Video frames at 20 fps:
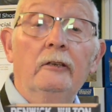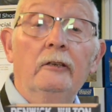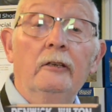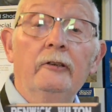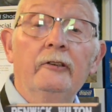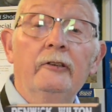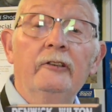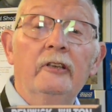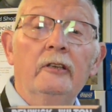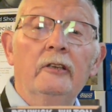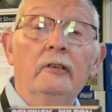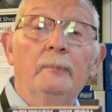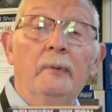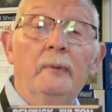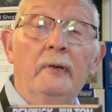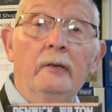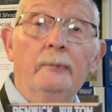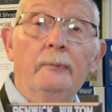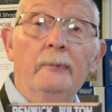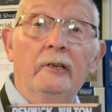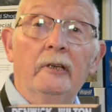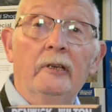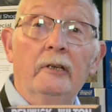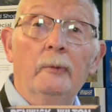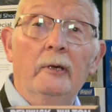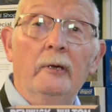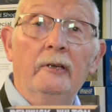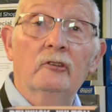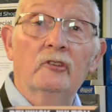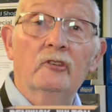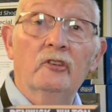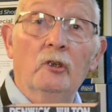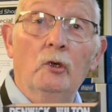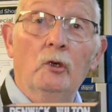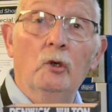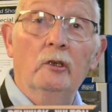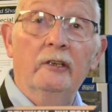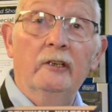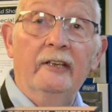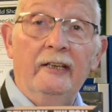London, Birmingham and
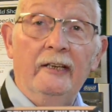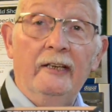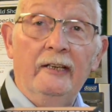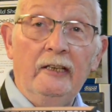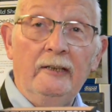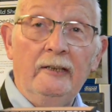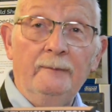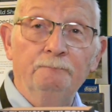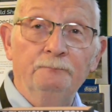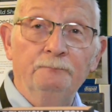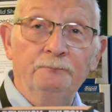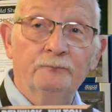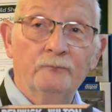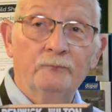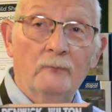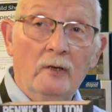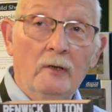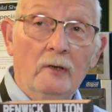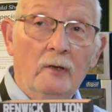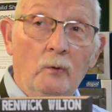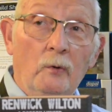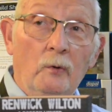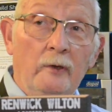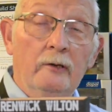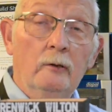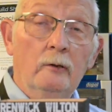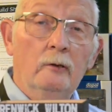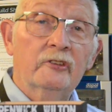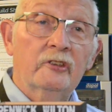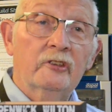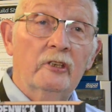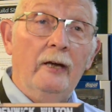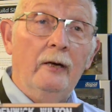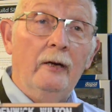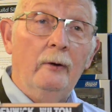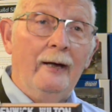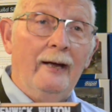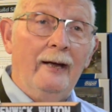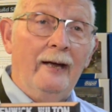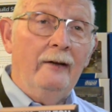Torquay. We
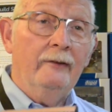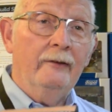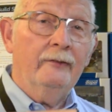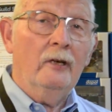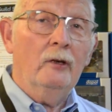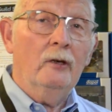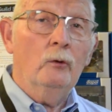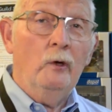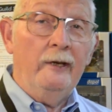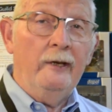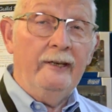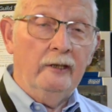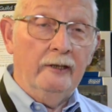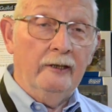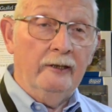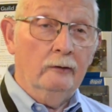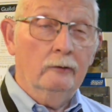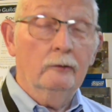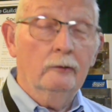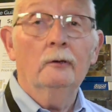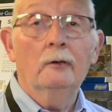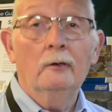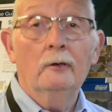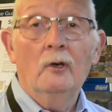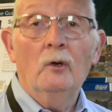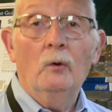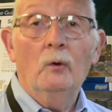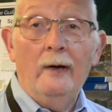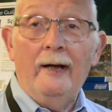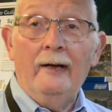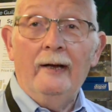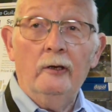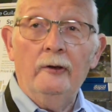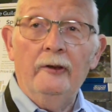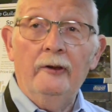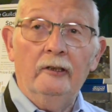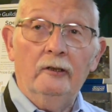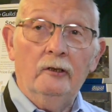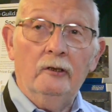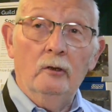also have a Wigan wagon
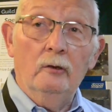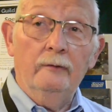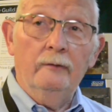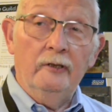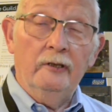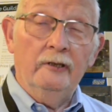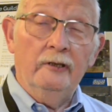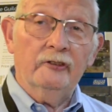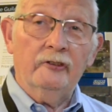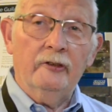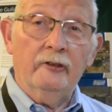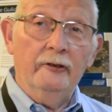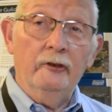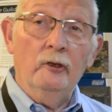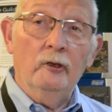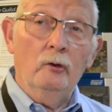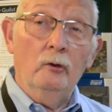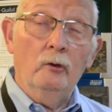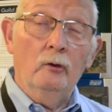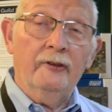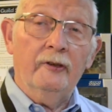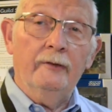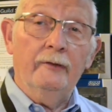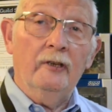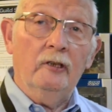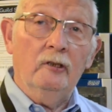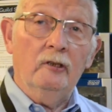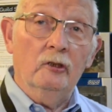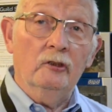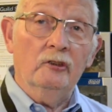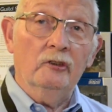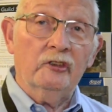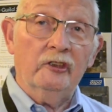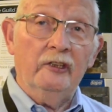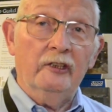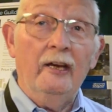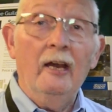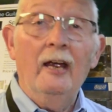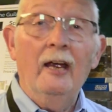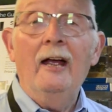that covers the north of the
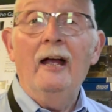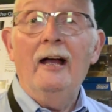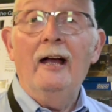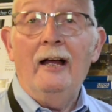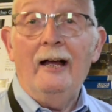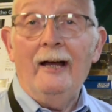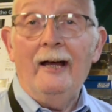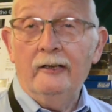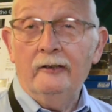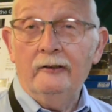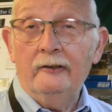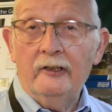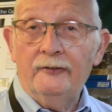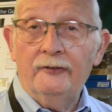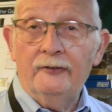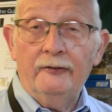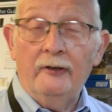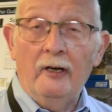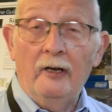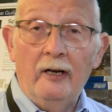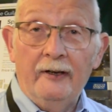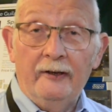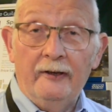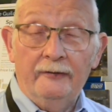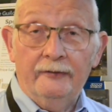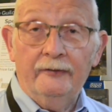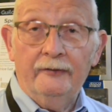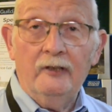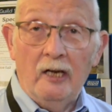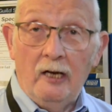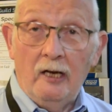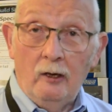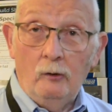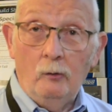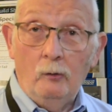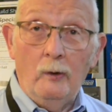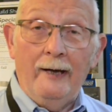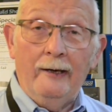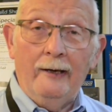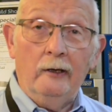country and a Fife
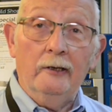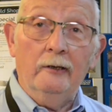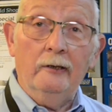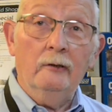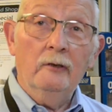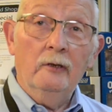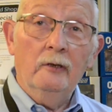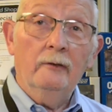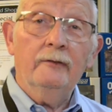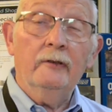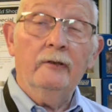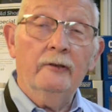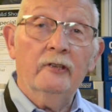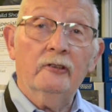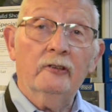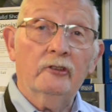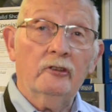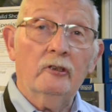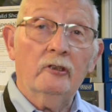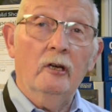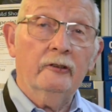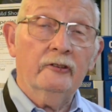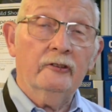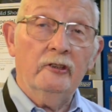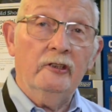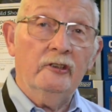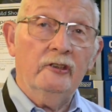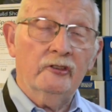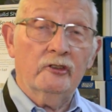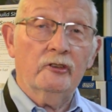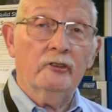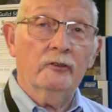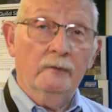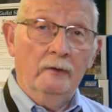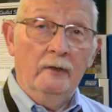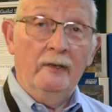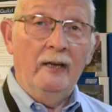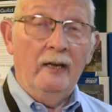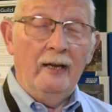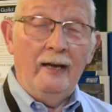coal wagon for the Scottish
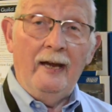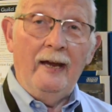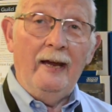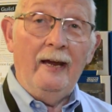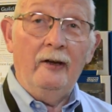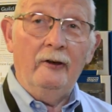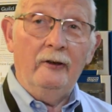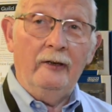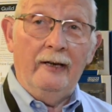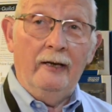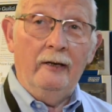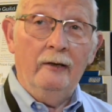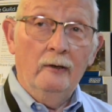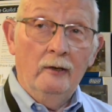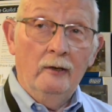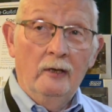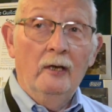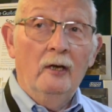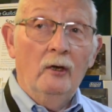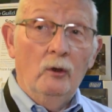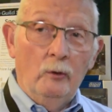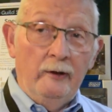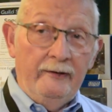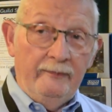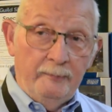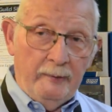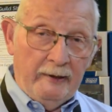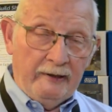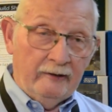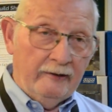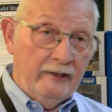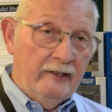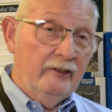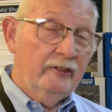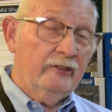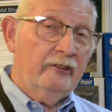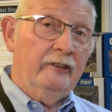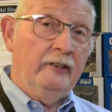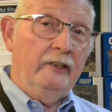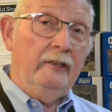area. We've picked
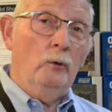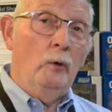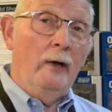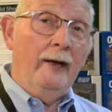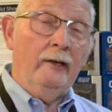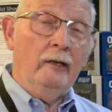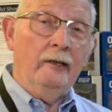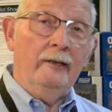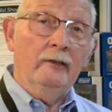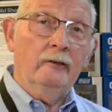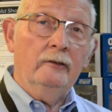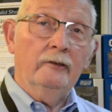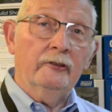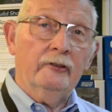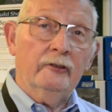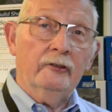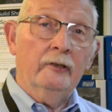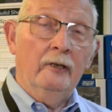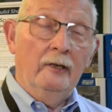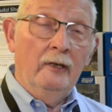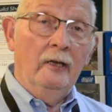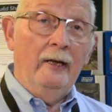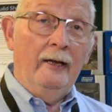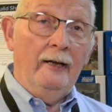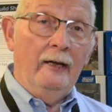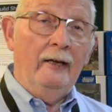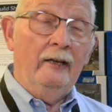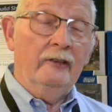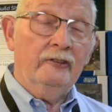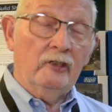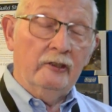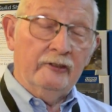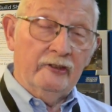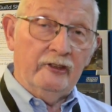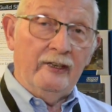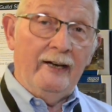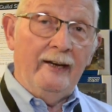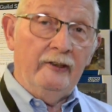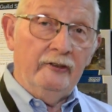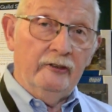these 3 wagons, as I
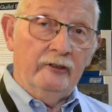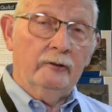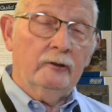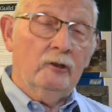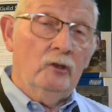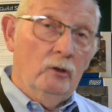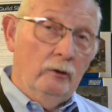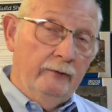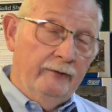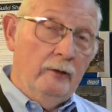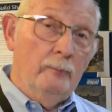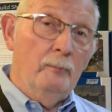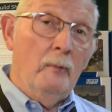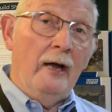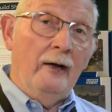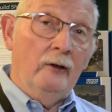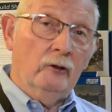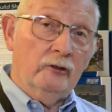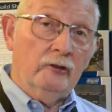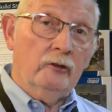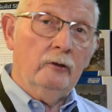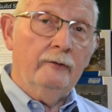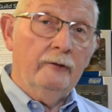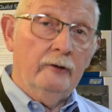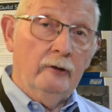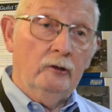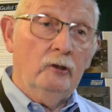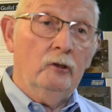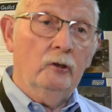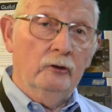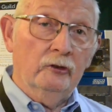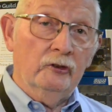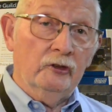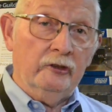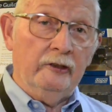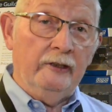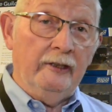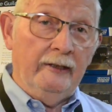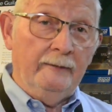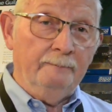say, to cover most of the
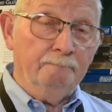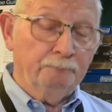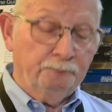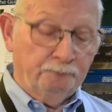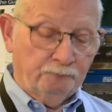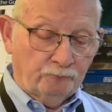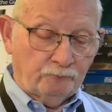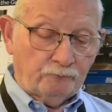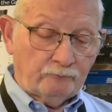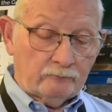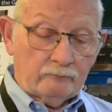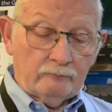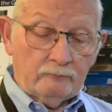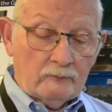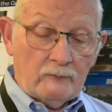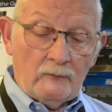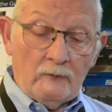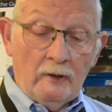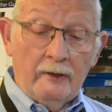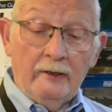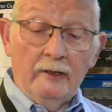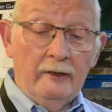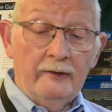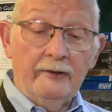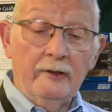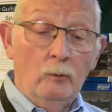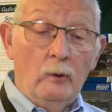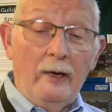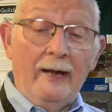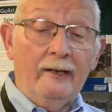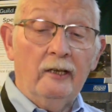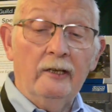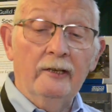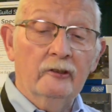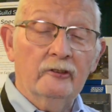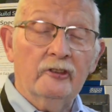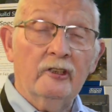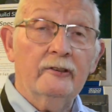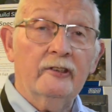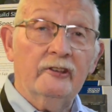country. The
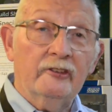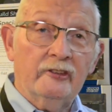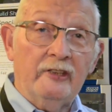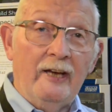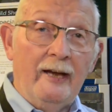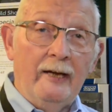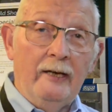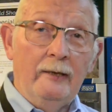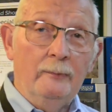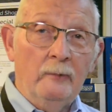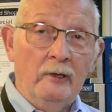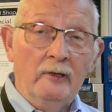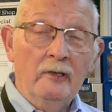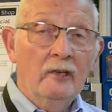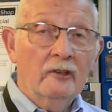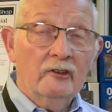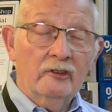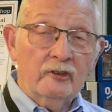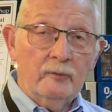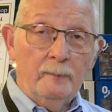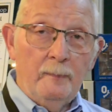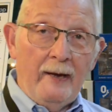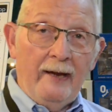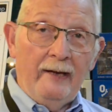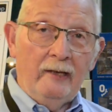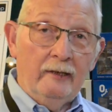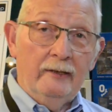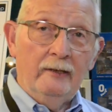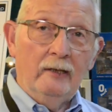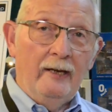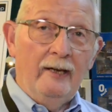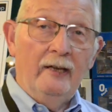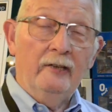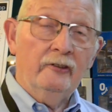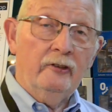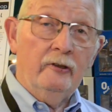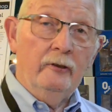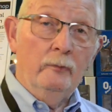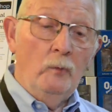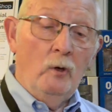wagons are the same spec
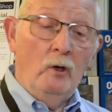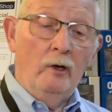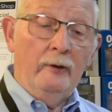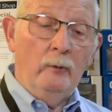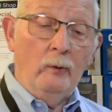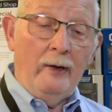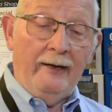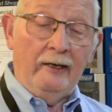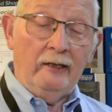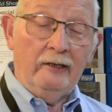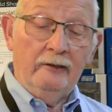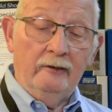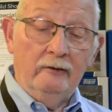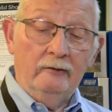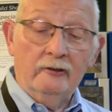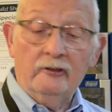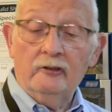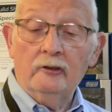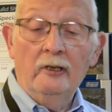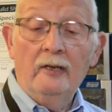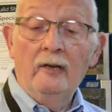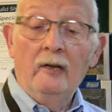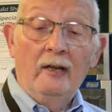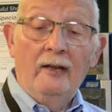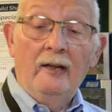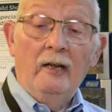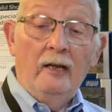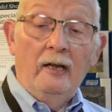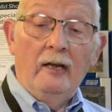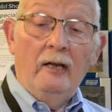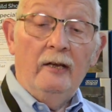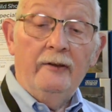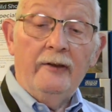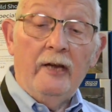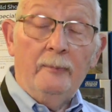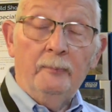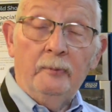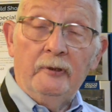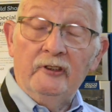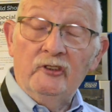as the My wagons.
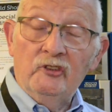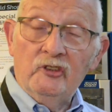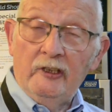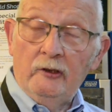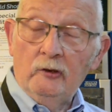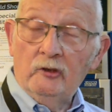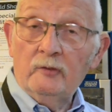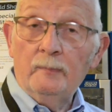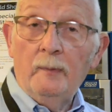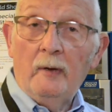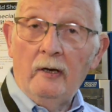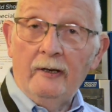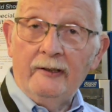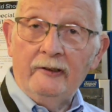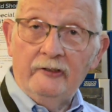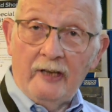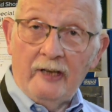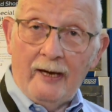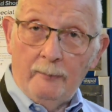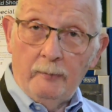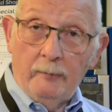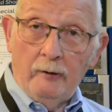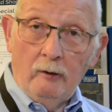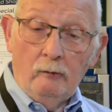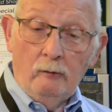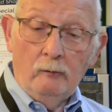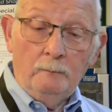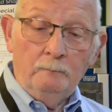They're produced by Dapple.